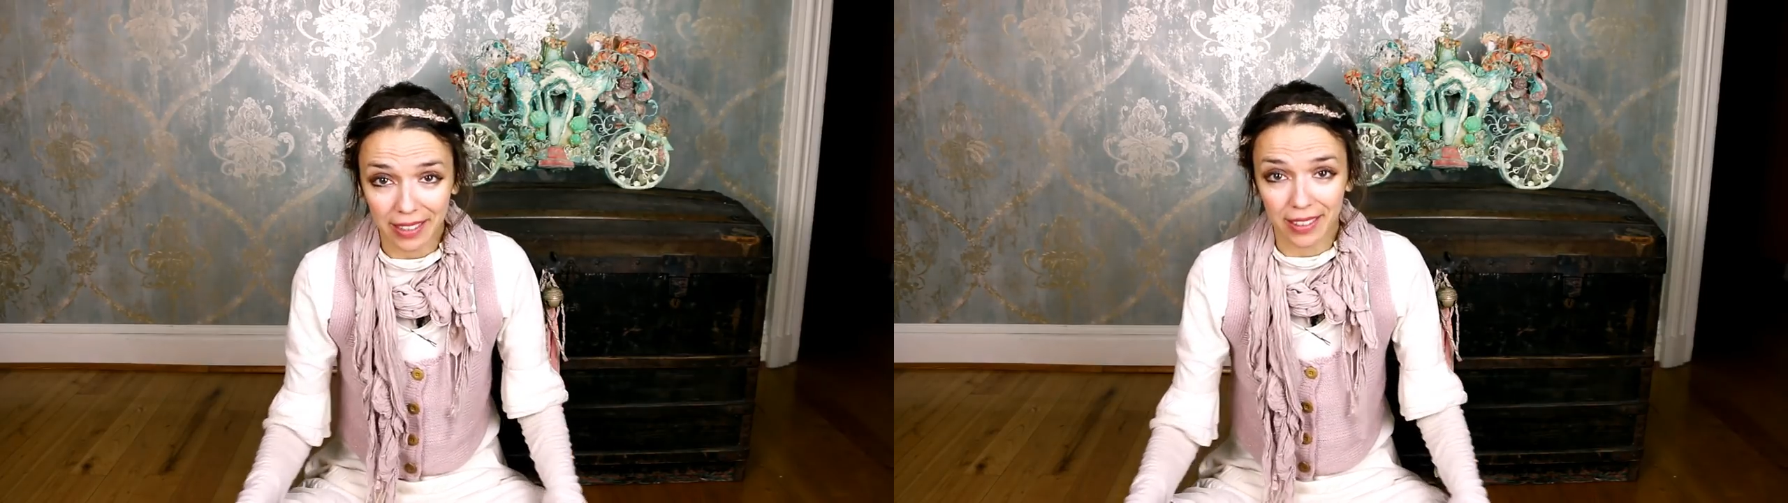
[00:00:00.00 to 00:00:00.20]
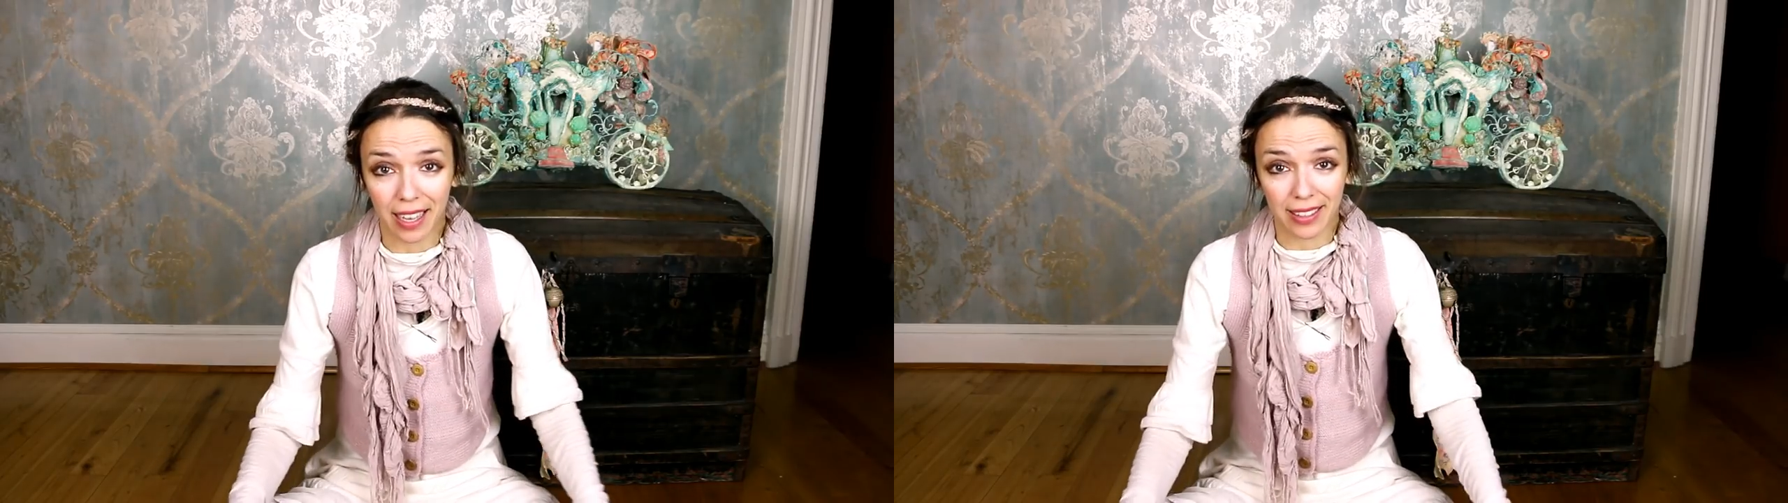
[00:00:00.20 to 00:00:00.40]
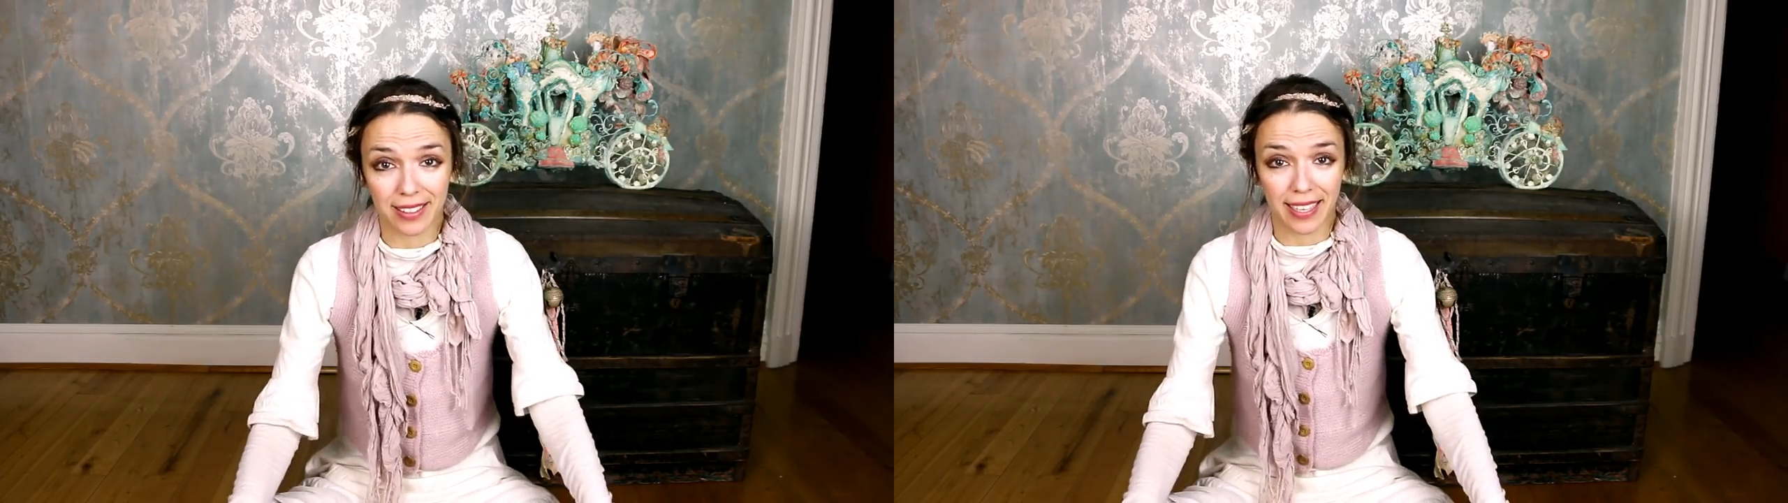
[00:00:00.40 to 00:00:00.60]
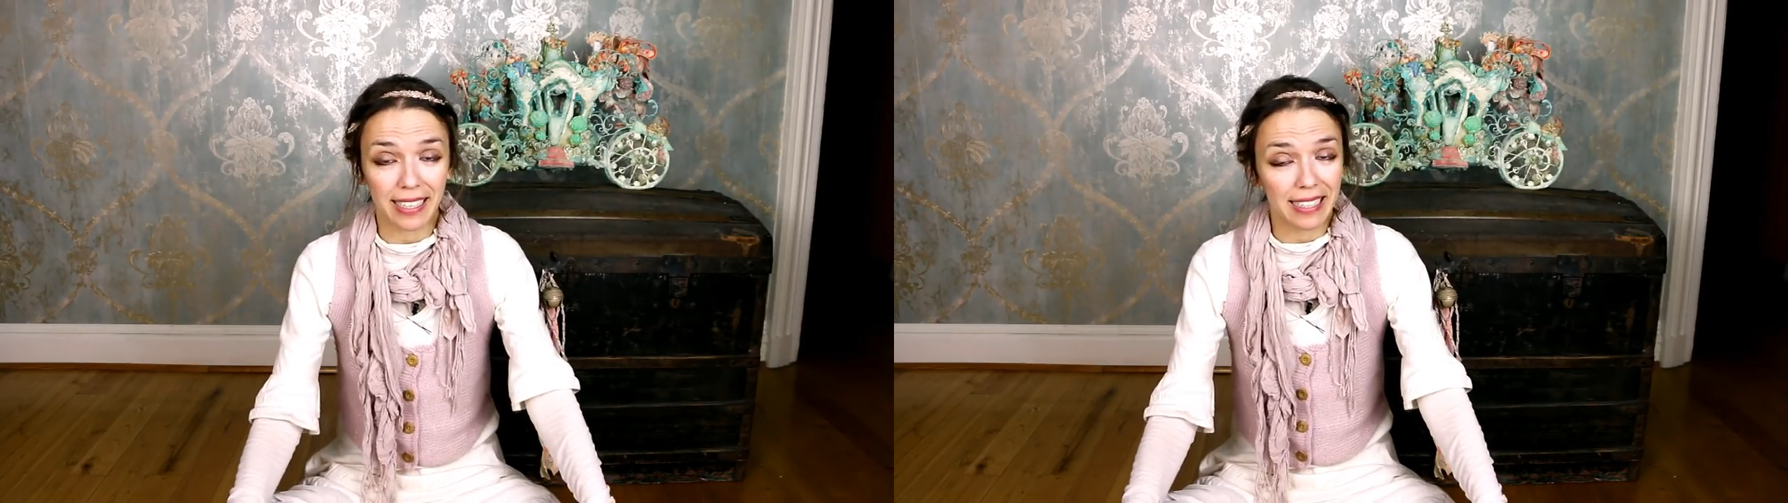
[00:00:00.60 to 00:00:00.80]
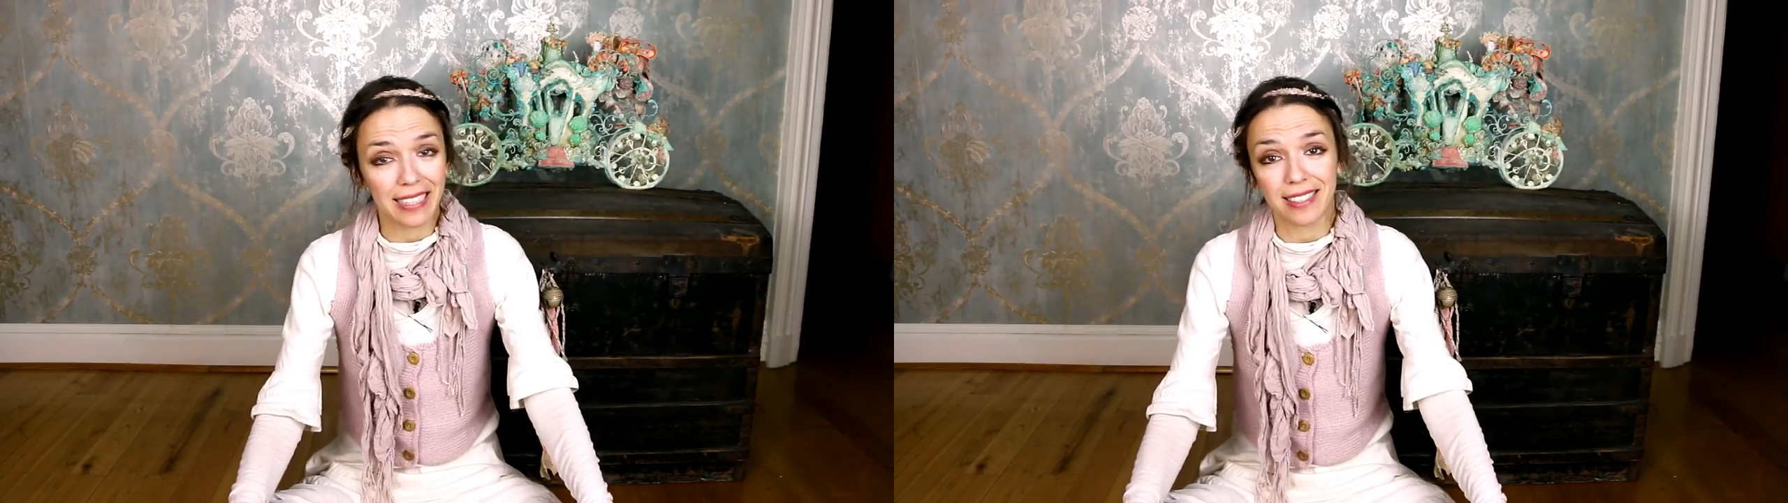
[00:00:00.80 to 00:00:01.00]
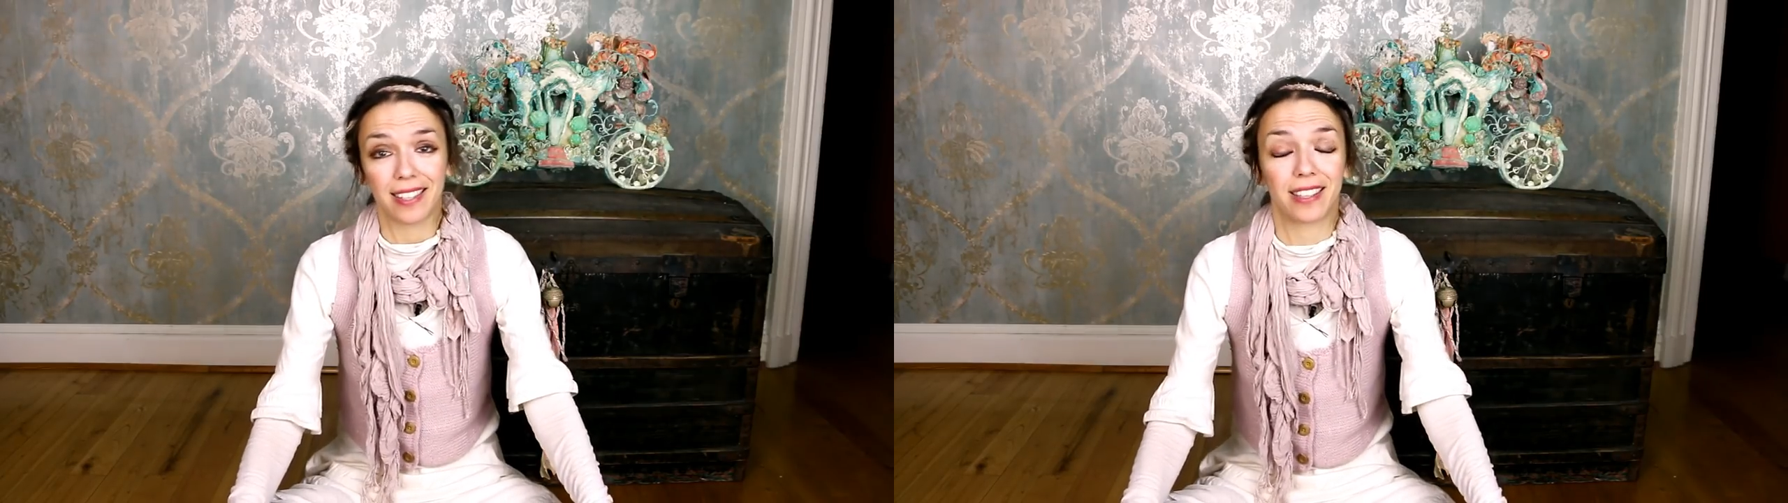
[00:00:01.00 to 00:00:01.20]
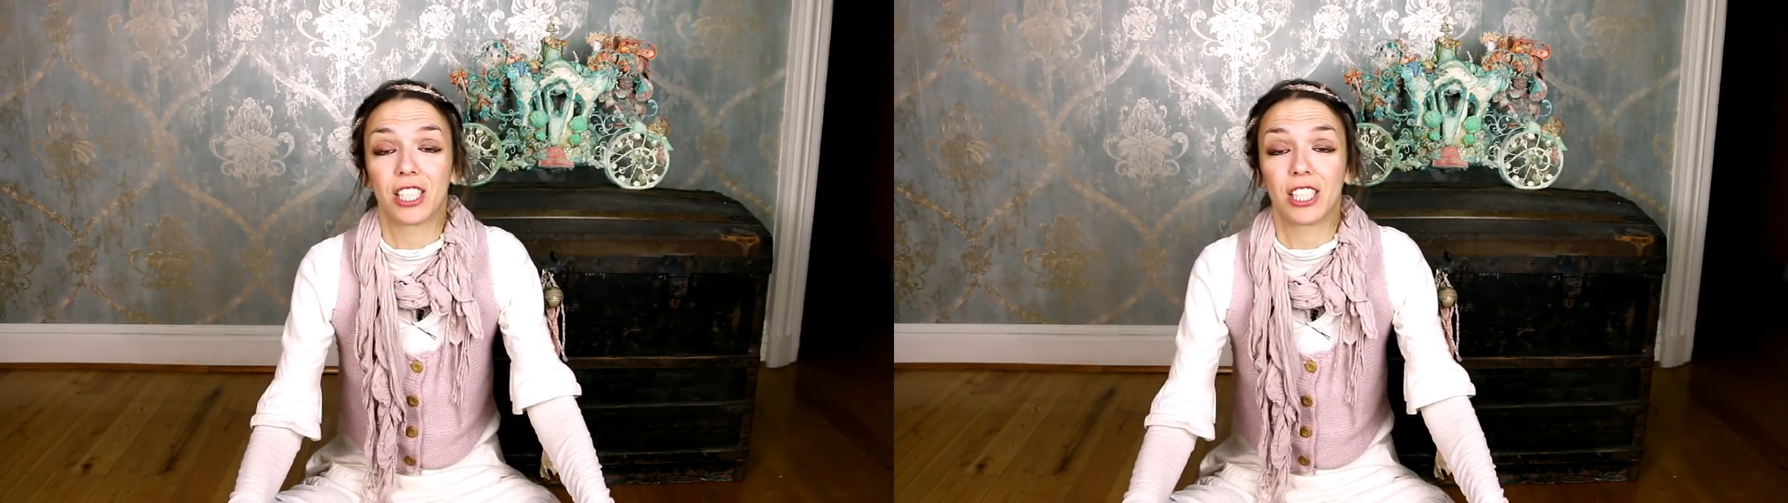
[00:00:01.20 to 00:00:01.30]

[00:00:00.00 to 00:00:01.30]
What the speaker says: and techniques,